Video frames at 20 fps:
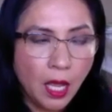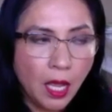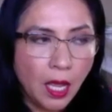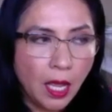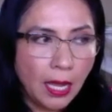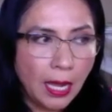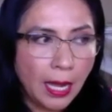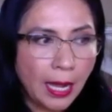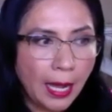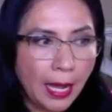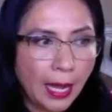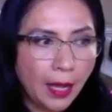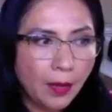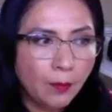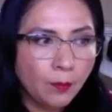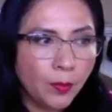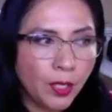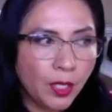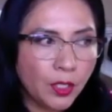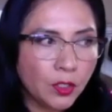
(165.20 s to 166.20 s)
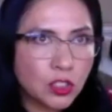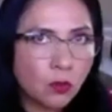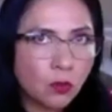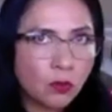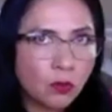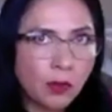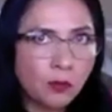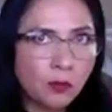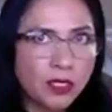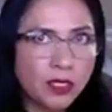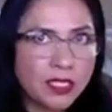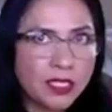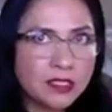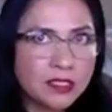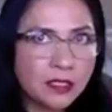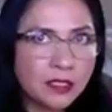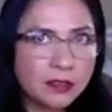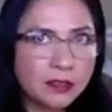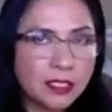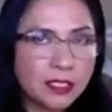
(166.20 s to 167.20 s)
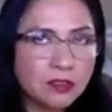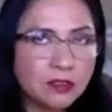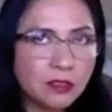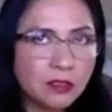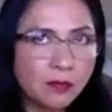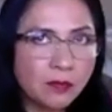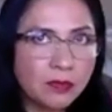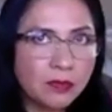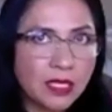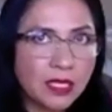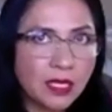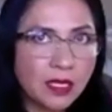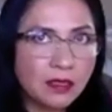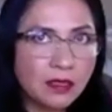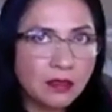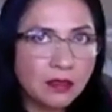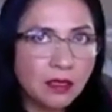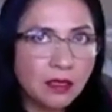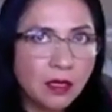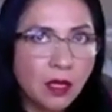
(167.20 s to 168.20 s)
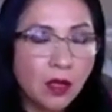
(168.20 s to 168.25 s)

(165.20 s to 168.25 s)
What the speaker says: But when we're starting something